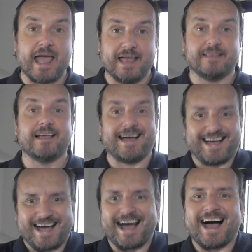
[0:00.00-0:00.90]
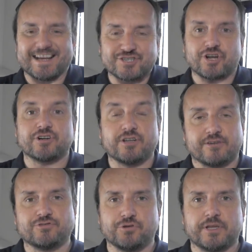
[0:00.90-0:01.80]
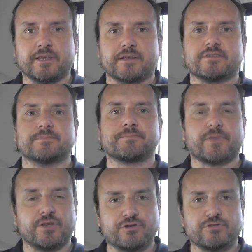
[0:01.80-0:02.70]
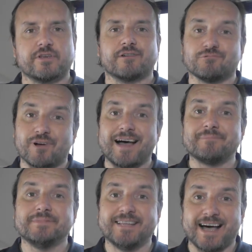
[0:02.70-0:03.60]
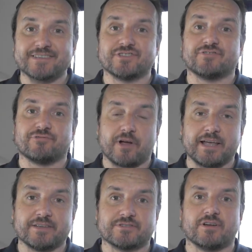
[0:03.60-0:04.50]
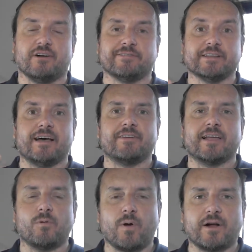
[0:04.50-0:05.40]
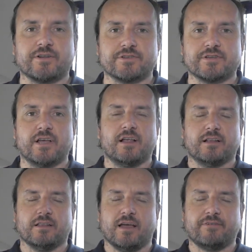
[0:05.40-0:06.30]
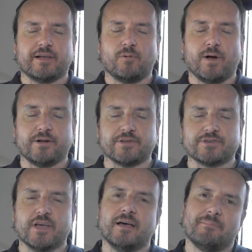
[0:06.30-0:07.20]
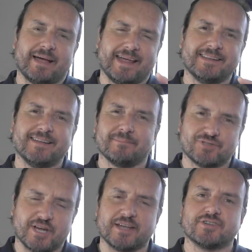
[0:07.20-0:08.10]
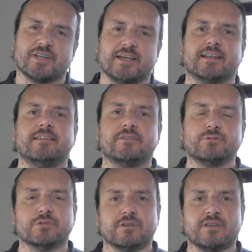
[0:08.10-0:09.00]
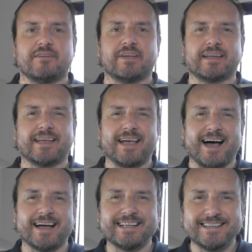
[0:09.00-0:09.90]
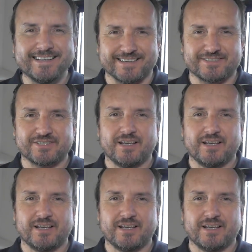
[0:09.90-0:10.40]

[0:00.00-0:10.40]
And I started off doing this using Ram Dass's phrase of loving awareness. But I ended up changing it into loving kindness.